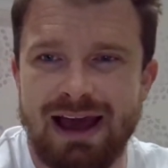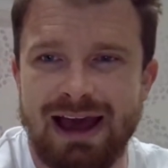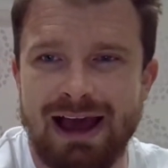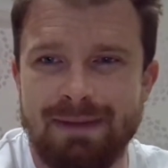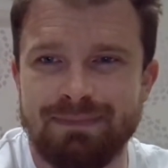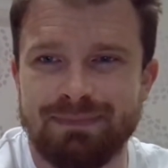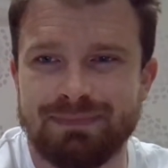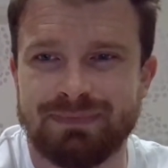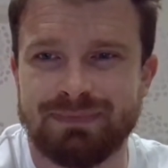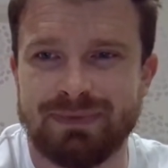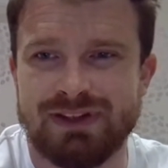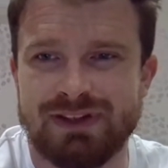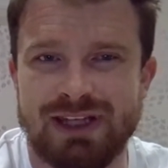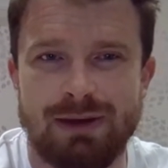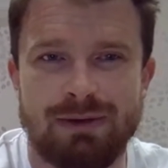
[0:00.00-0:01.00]

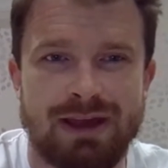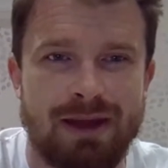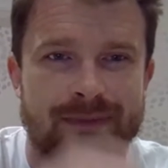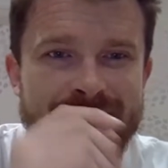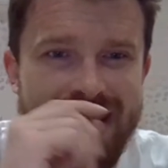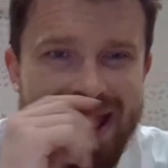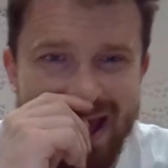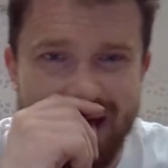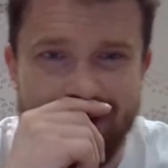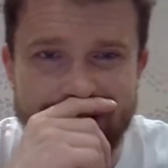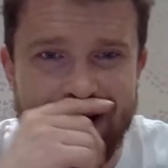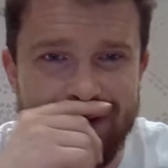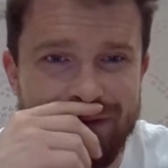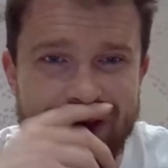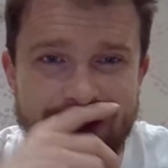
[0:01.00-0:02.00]
So there we go. If
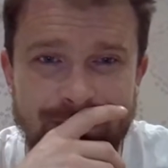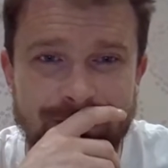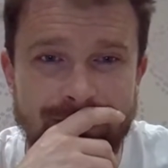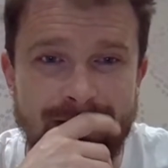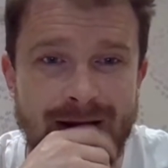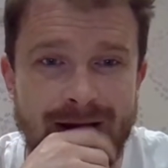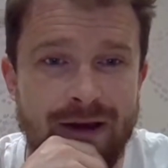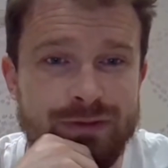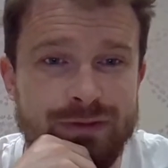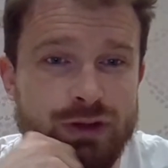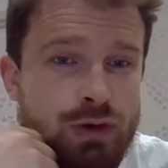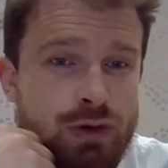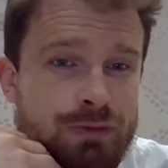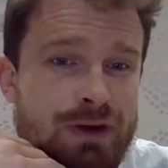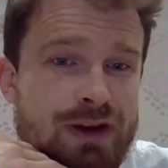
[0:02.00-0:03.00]
we get 5th
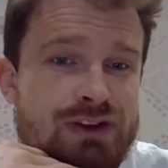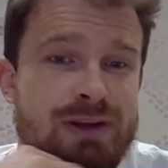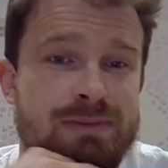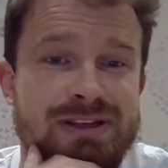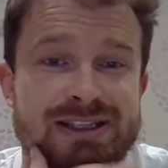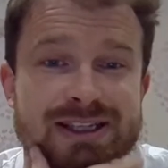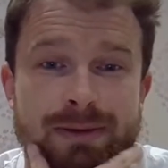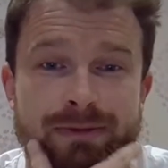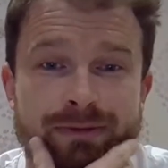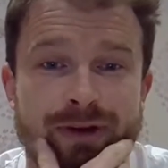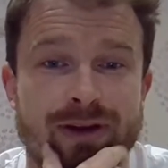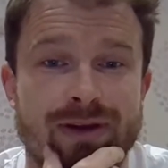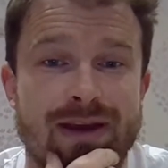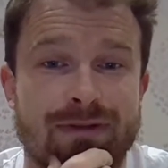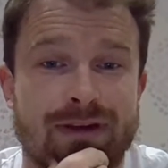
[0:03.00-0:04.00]
after quarterfinal, Champions League
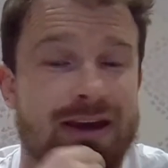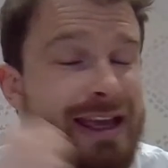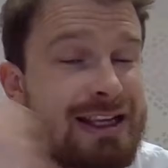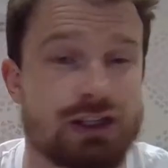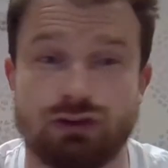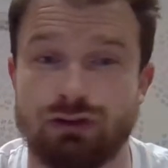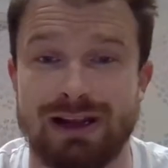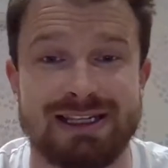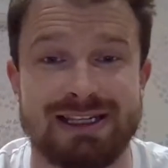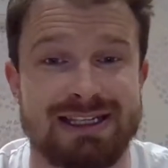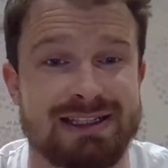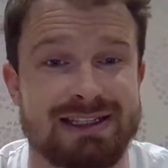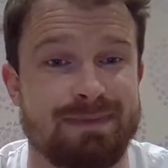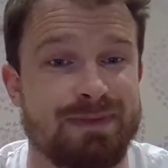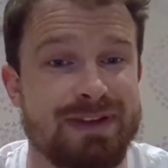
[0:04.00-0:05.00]
semi-final, it's a great
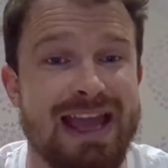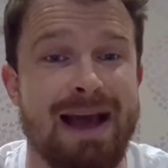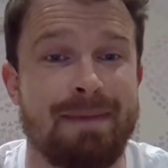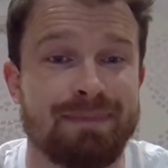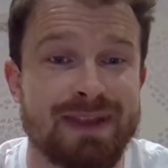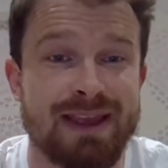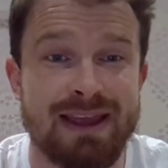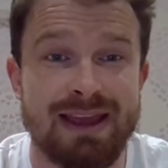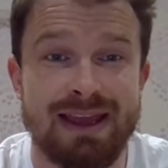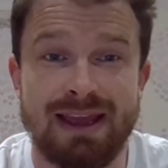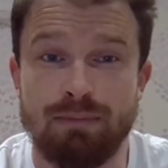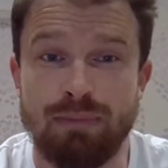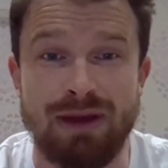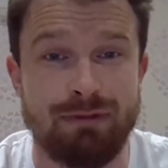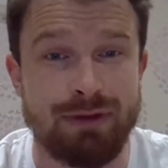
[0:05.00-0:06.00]
season. Yeah.
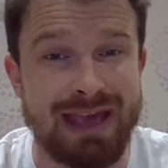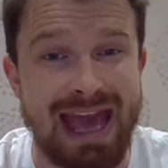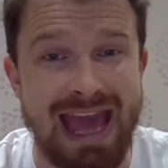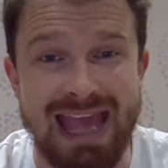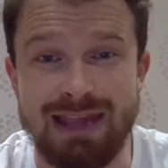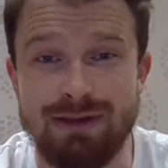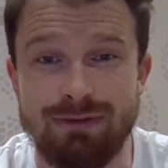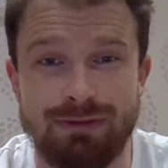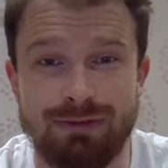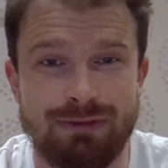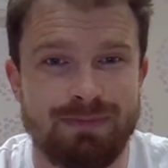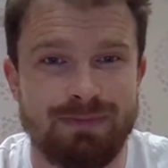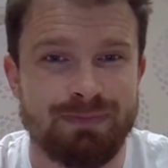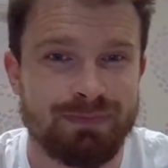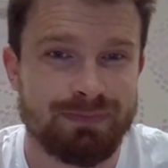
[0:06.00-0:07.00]
But if we get
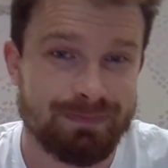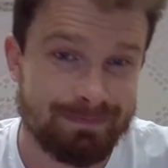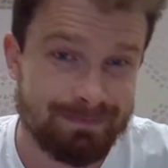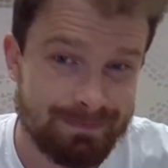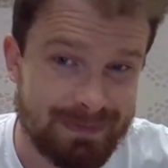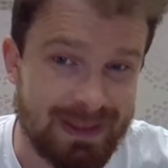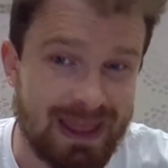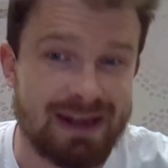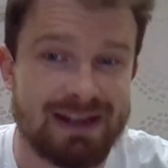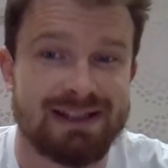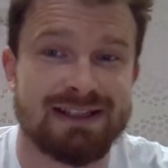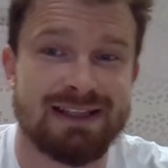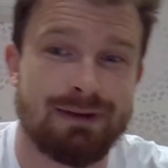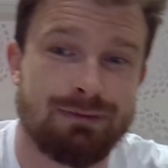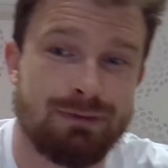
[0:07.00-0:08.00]
8th, then
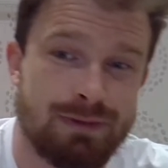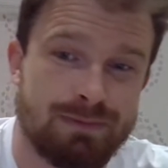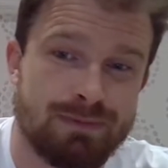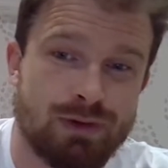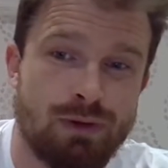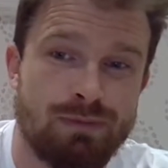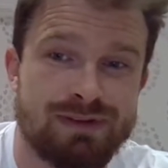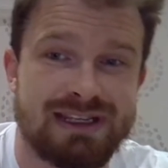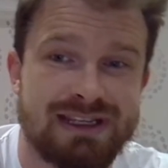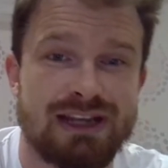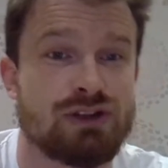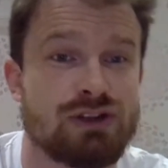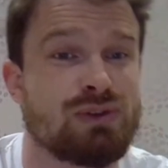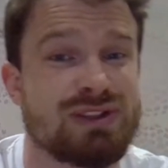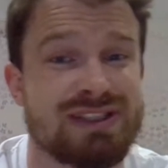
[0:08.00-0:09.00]
it's a different
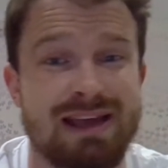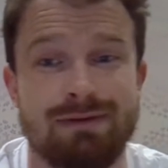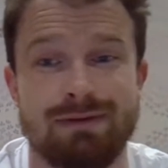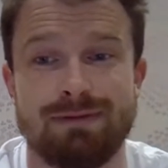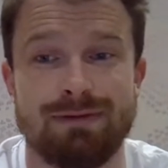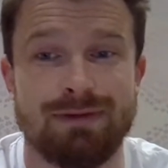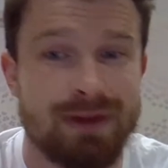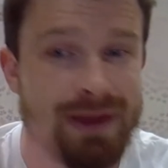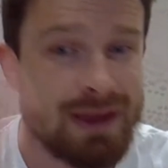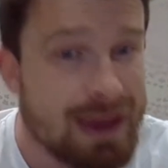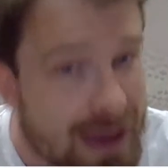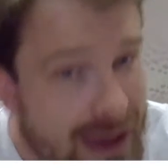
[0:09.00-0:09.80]
conversation, or 7th.